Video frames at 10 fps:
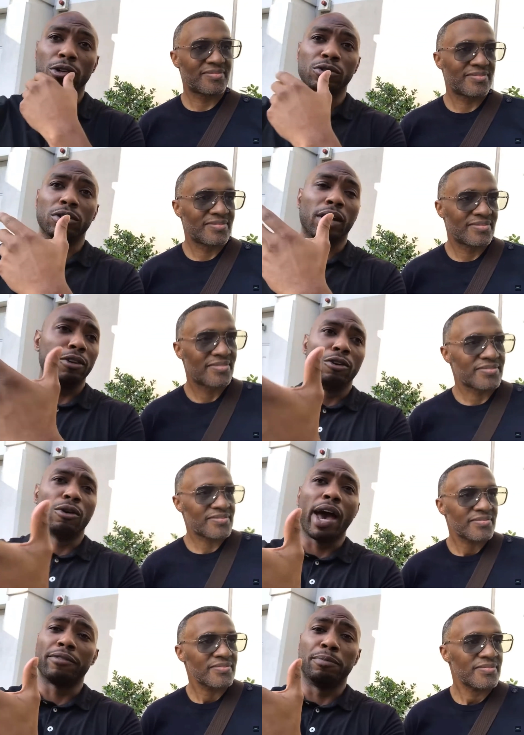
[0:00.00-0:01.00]
Speaker 1: could do. So like you
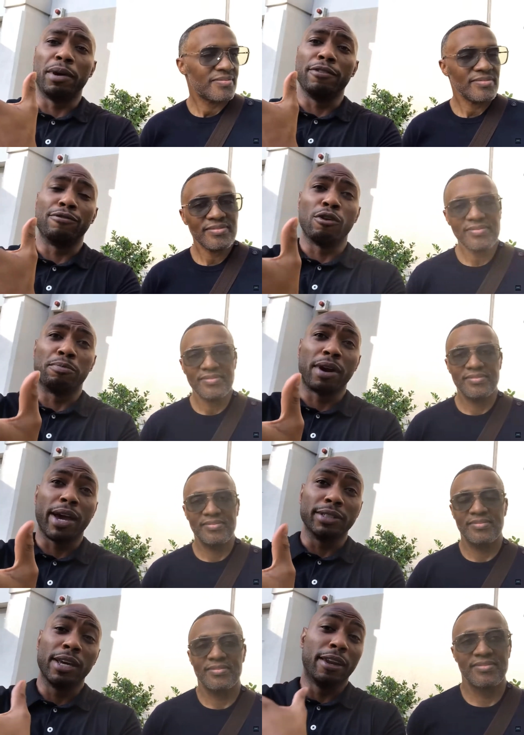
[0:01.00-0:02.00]
don't have to pay full
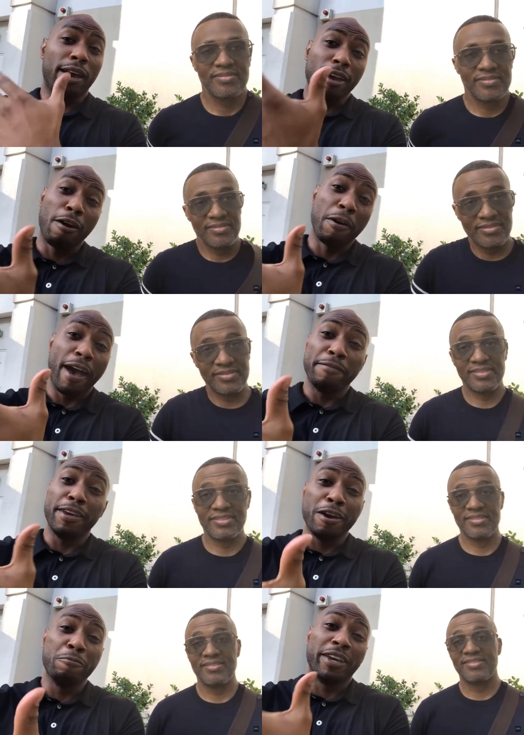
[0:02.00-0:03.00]
price. Now y'all gonna have
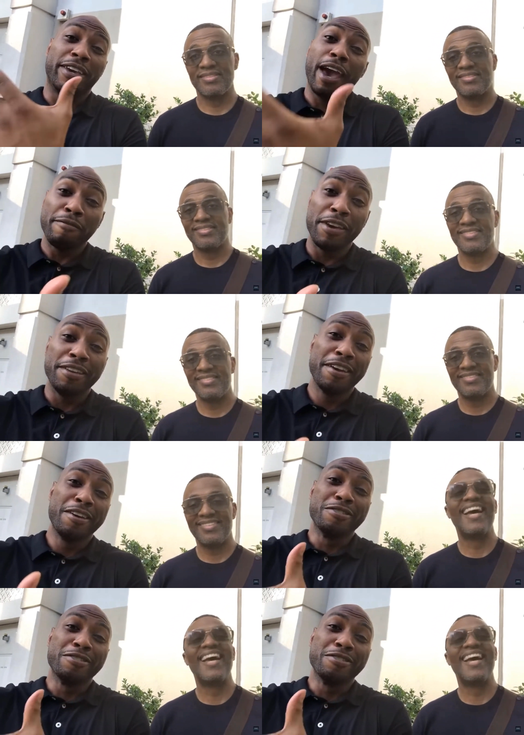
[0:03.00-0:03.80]
to get with Kevin